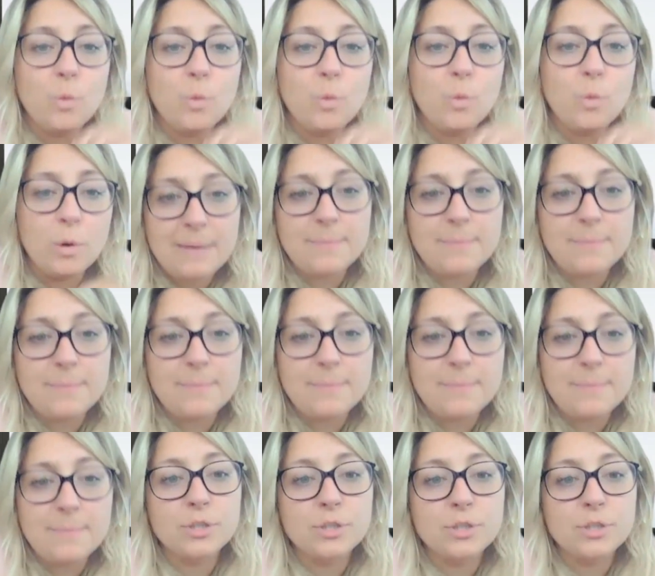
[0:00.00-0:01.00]
will be able
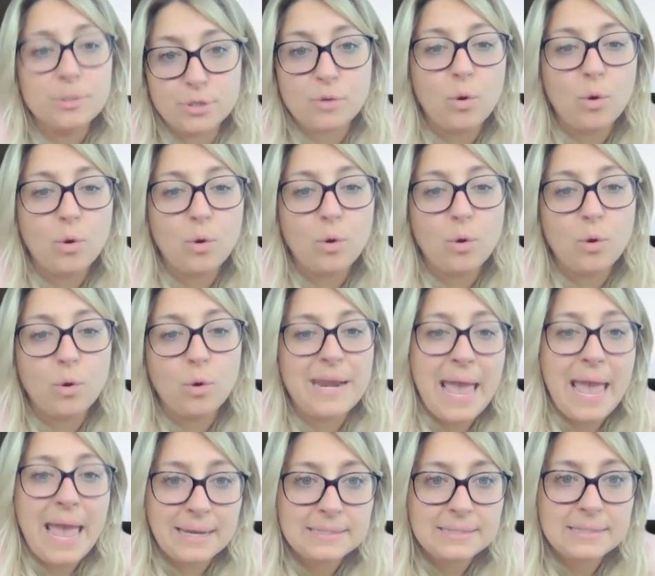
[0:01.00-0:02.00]
to prescribe
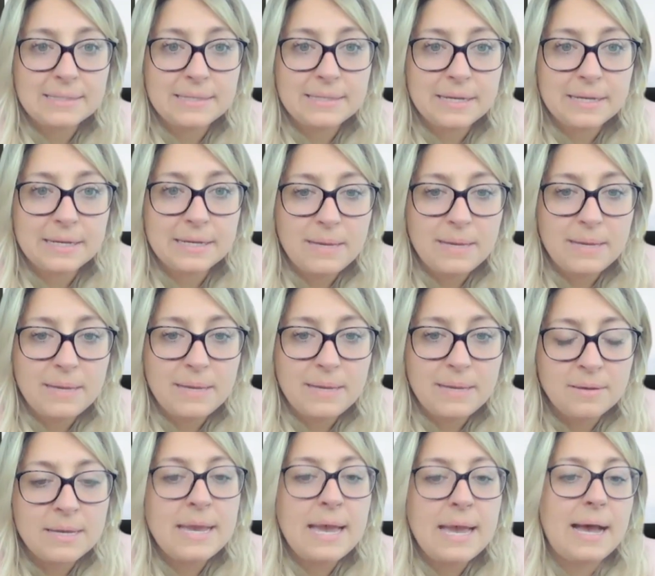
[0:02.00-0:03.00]
opioid agonist
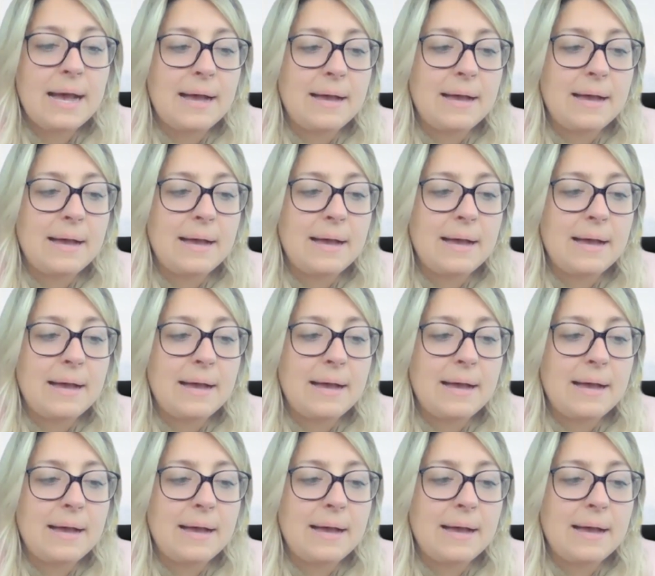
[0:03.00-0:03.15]
therapy.